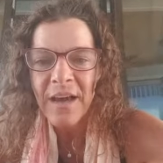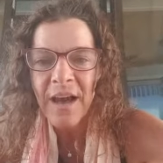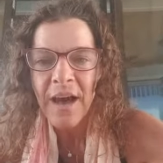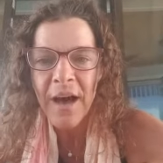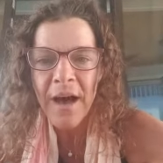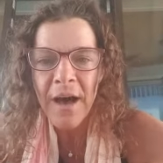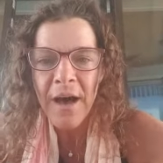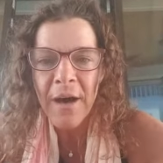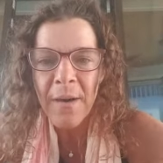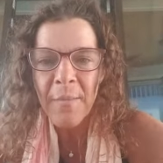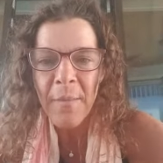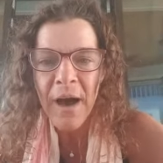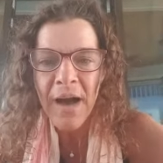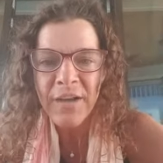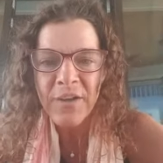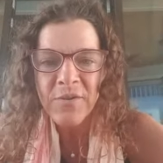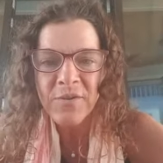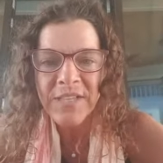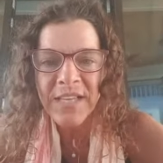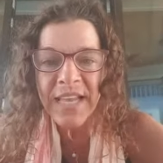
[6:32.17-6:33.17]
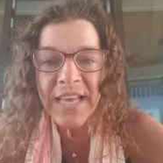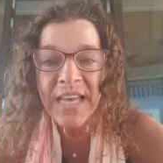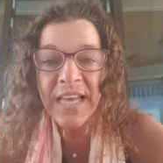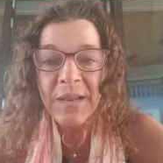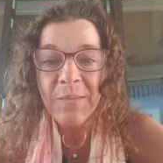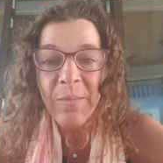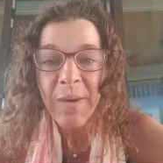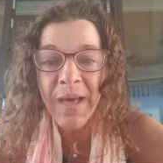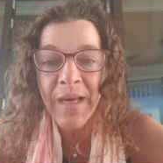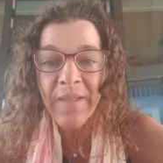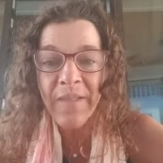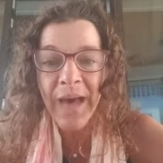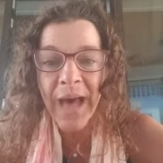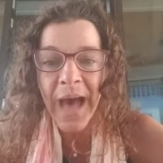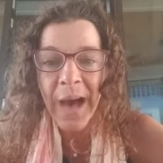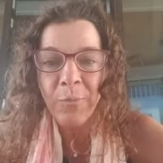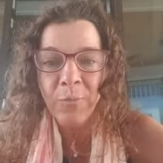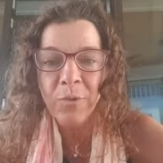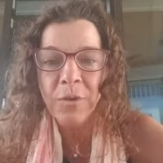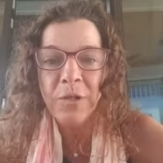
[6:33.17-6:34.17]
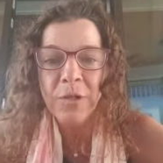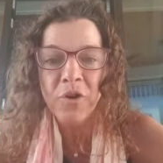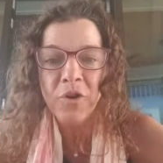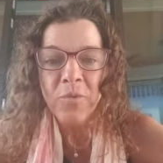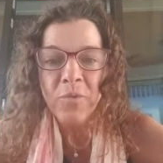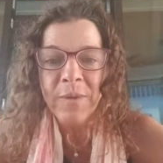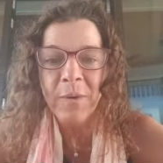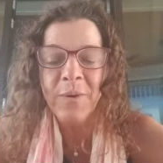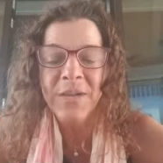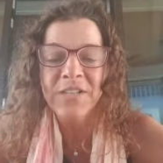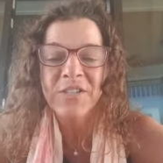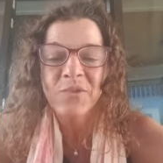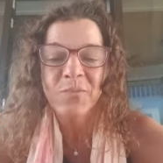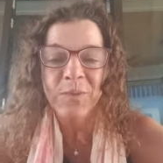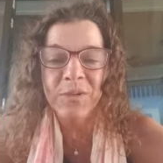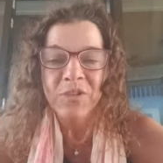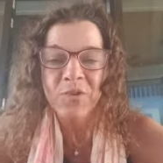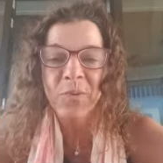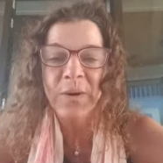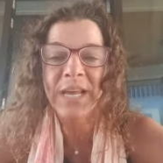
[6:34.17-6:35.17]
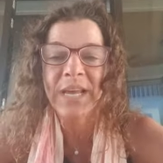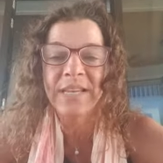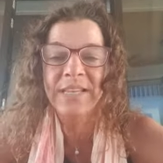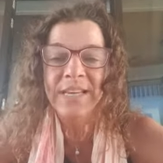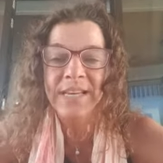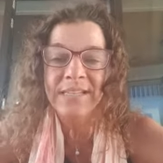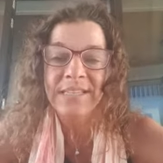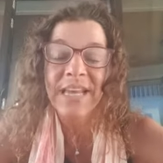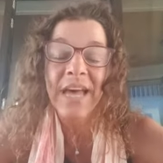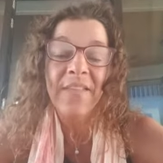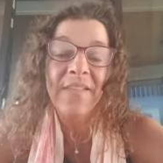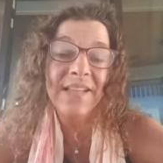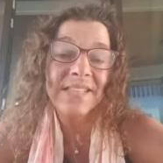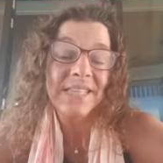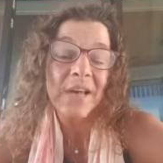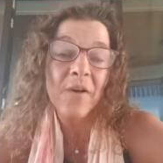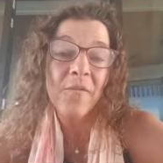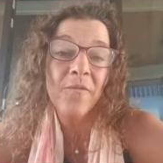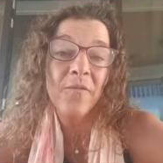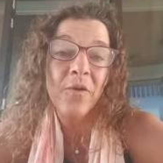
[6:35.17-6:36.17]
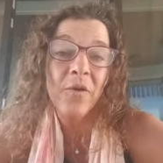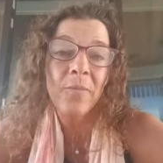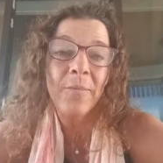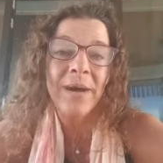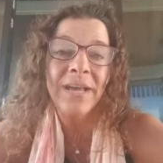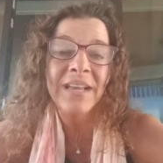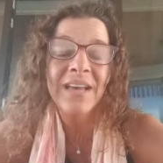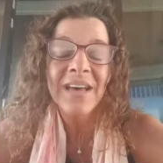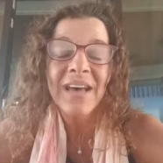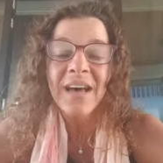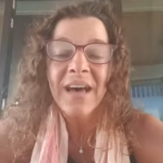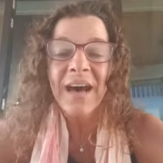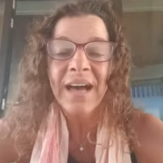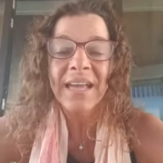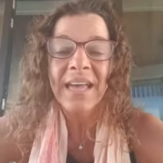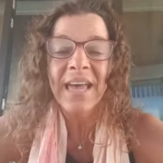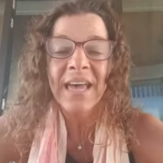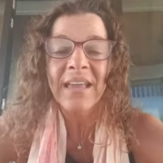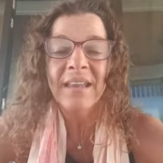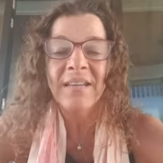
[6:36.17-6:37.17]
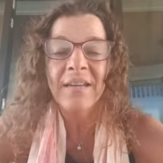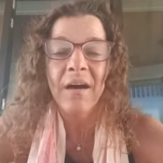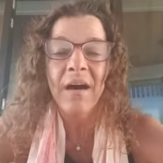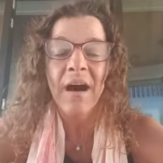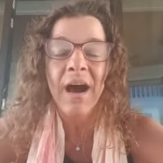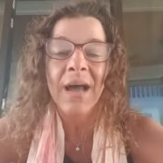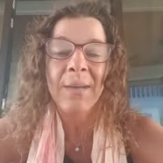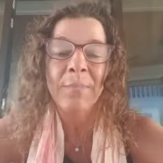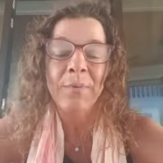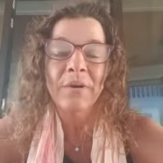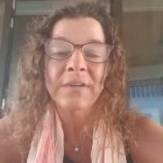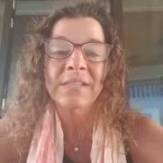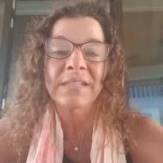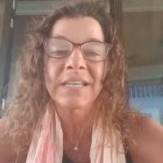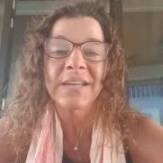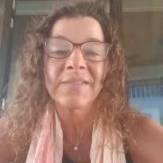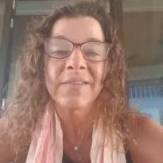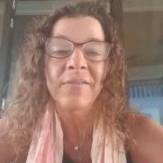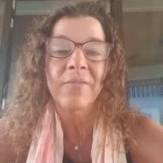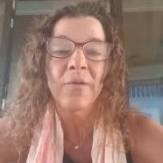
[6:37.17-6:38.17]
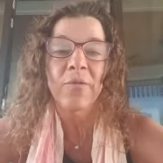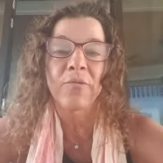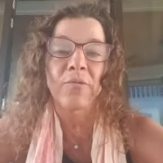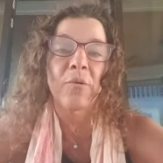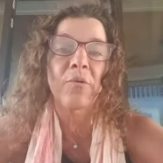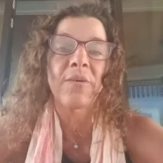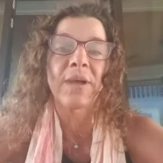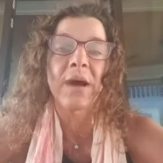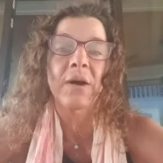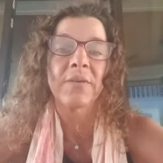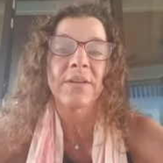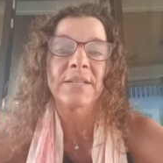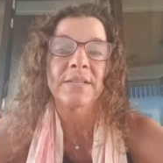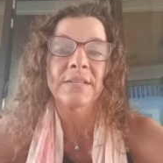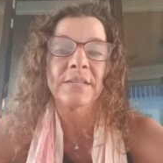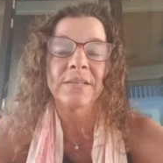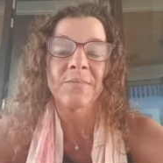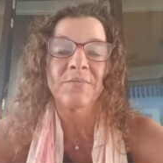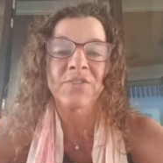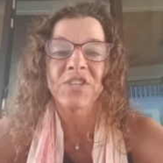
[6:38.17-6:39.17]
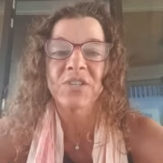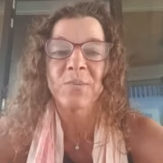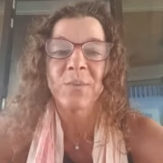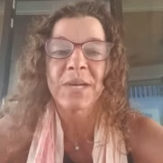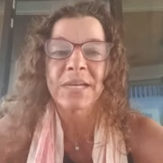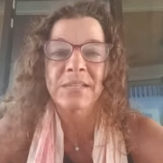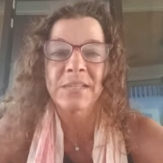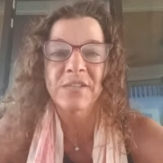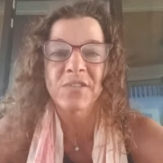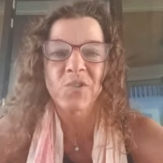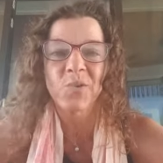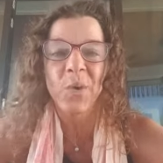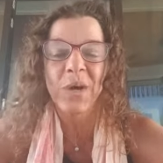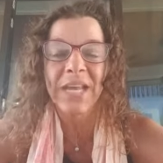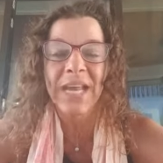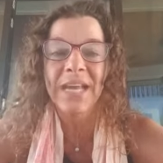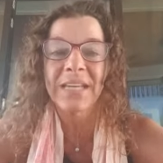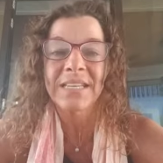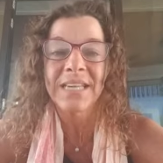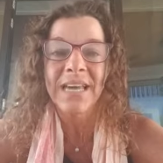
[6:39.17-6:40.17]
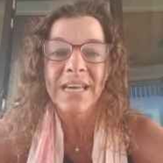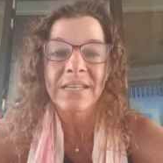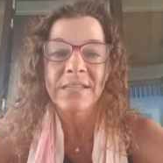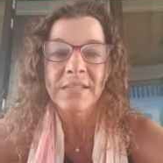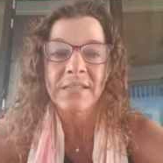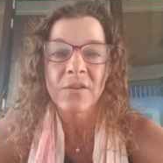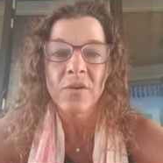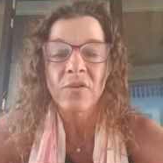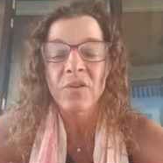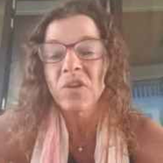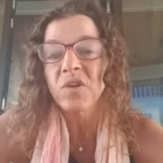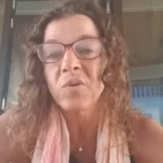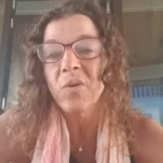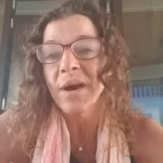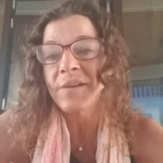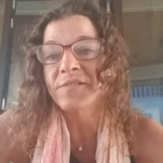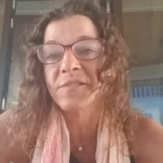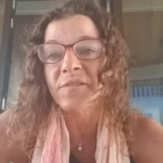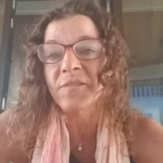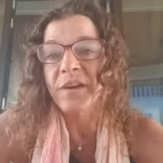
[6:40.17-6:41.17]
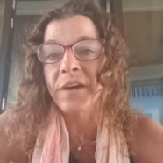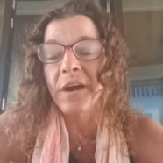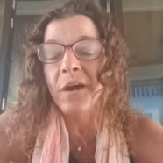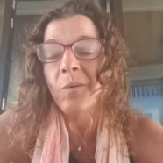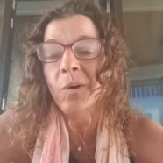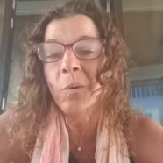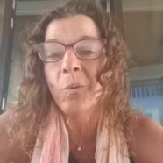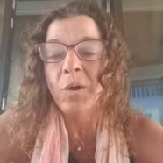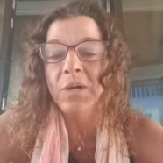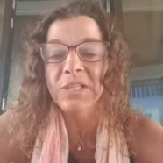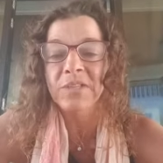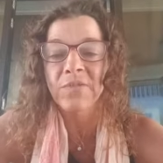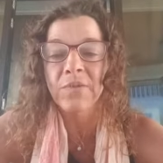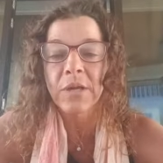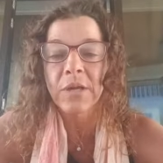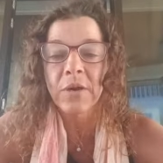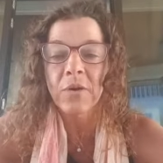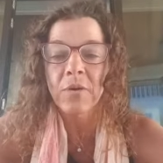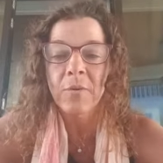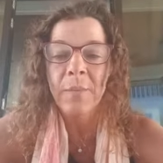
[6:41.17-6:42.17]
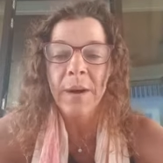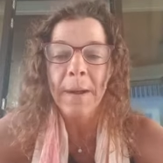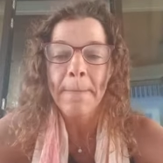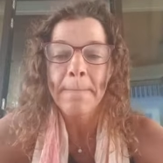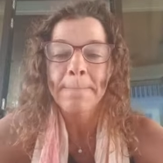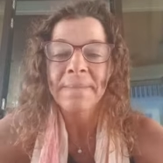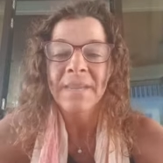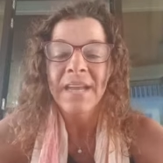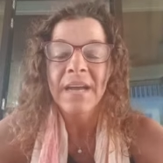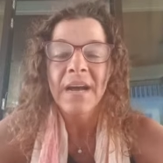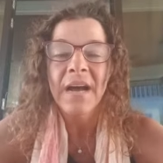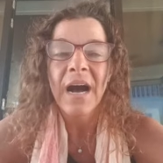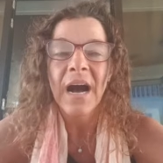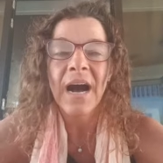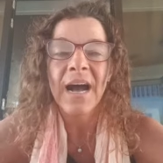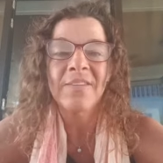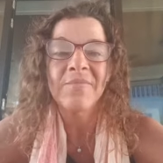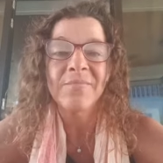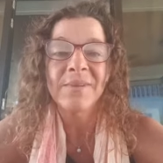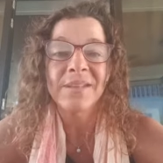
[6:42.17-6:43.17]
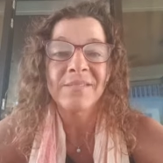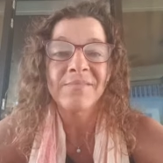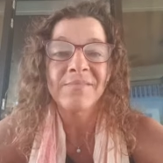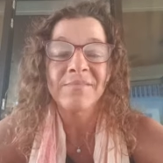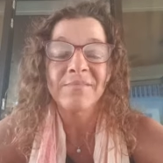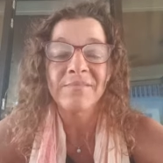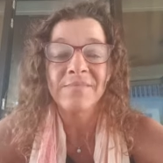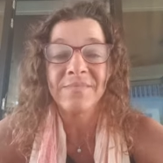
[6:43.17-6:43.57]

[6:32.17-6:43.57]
Um, I use an InPen. The app will alert me when it's been 28 days. Yeah, that's helpful. But again, I personally have never thrown out insulin just because it's 28 days. So you have to figure out what works for you. But I've been